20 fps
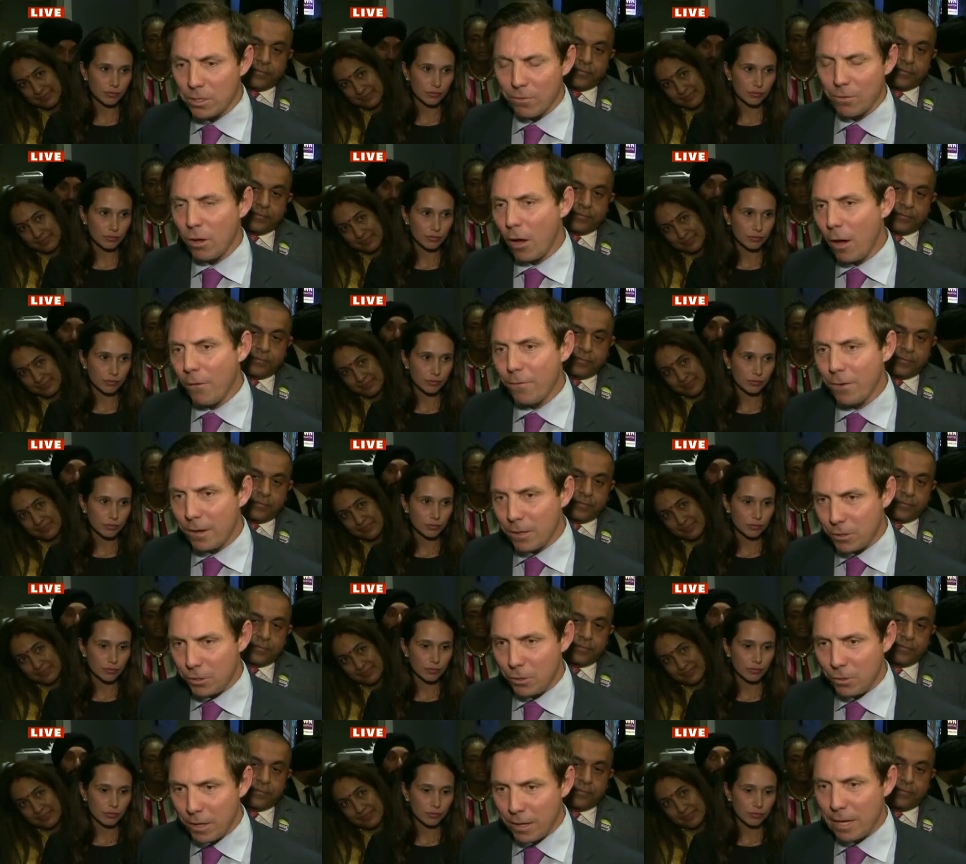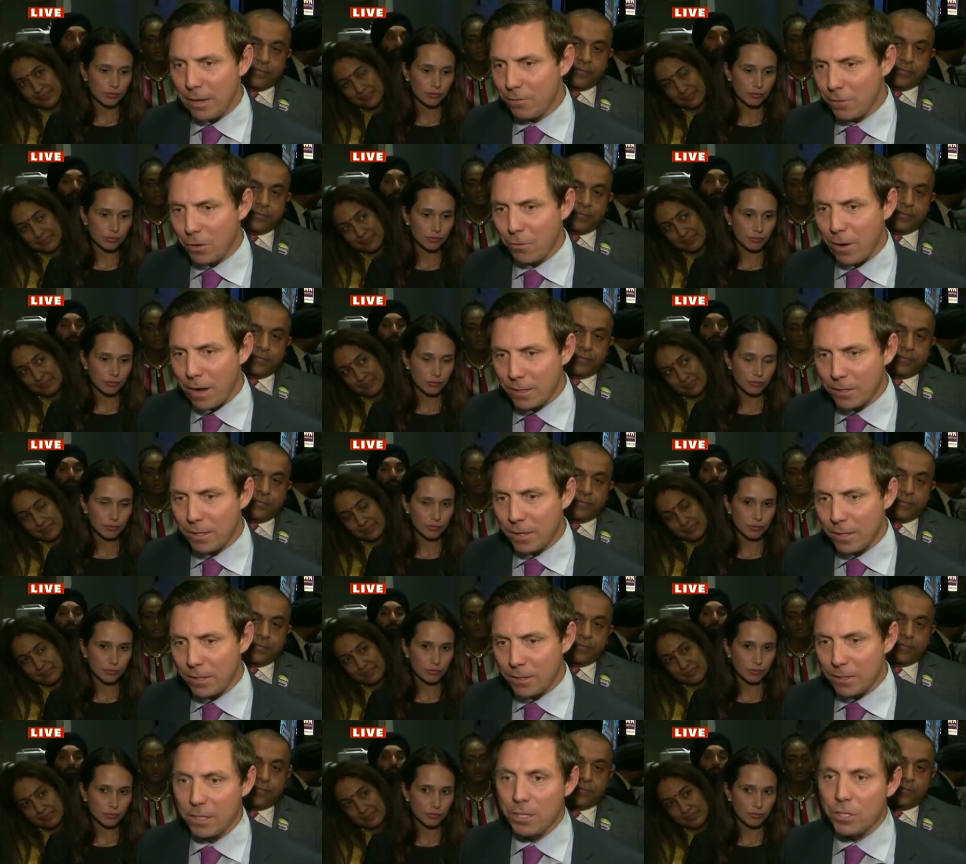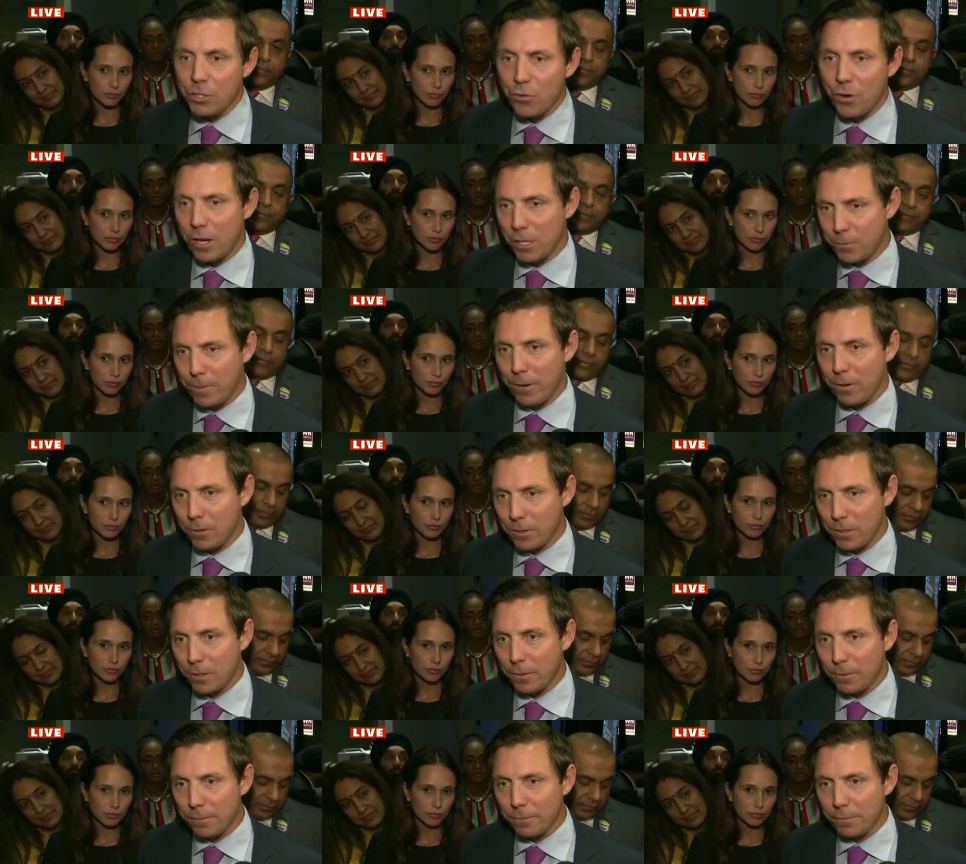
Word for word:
Speaker 1: of confidence you can give to residents is transparency